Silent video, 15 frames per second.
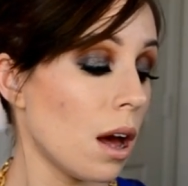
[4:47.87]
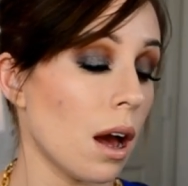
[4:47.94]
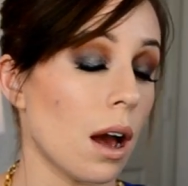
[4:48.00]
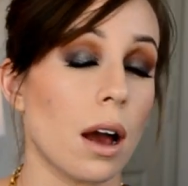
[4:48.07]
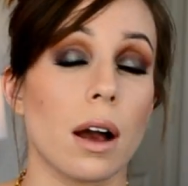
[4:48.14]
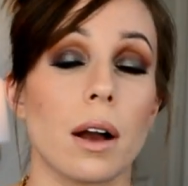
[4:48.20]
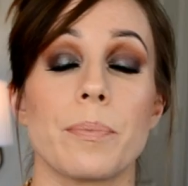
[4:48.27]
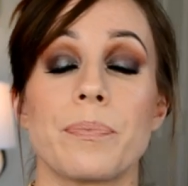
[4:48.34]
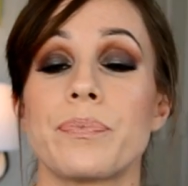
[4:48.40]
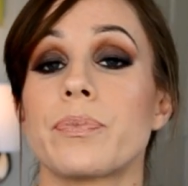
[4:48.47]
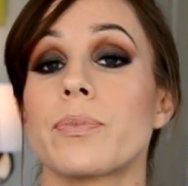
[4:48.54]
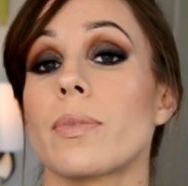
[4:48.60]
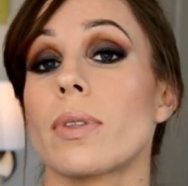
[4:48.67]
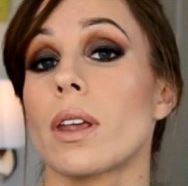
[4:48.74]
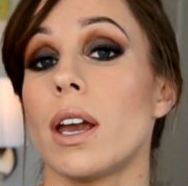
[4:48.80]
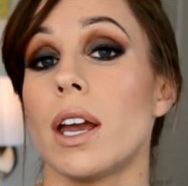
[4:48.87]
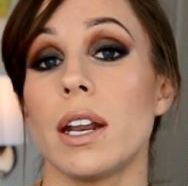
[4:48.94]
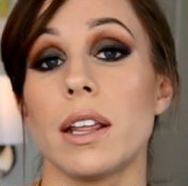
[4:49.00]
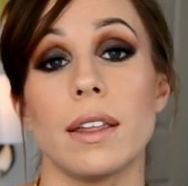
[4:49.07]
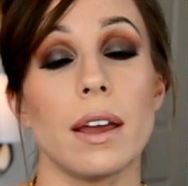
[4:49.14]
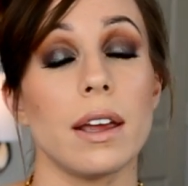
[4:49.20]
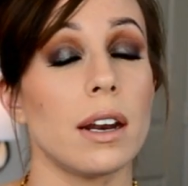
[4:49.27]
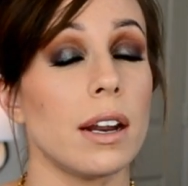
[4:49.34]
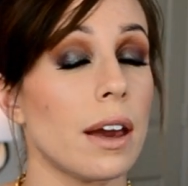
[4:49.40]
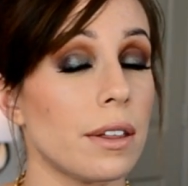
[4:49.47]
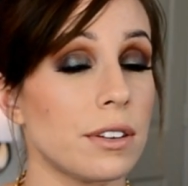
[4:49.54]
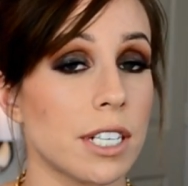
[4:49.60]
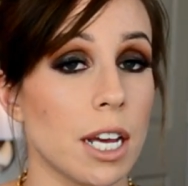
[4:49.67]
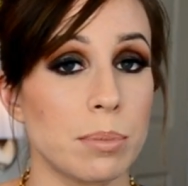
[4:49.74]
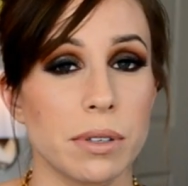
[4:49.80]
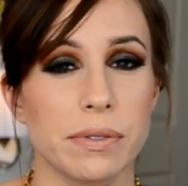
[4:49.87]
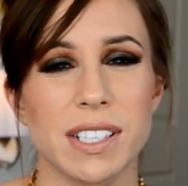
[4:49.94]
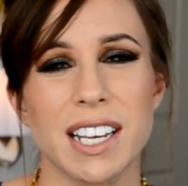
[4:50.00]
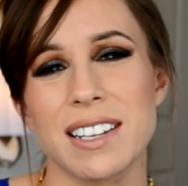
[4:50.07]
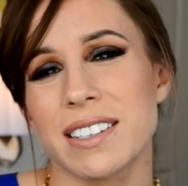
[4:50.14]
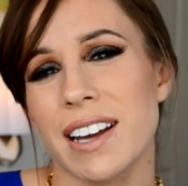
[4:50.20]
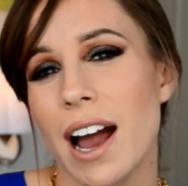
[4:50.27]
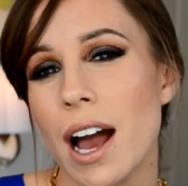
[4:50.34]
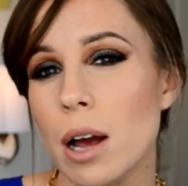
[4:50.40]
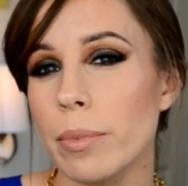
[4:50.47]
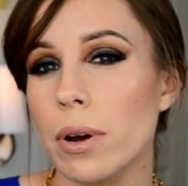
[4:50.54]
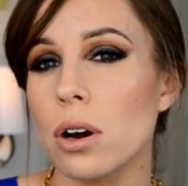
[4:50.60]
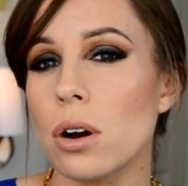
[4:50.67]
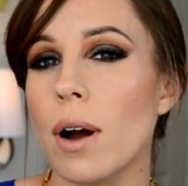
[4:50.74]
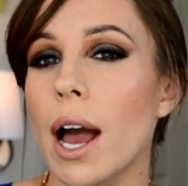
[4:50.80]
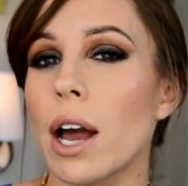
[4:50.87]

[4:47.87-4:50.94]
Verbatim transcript: Um, any, any other types of skin combo,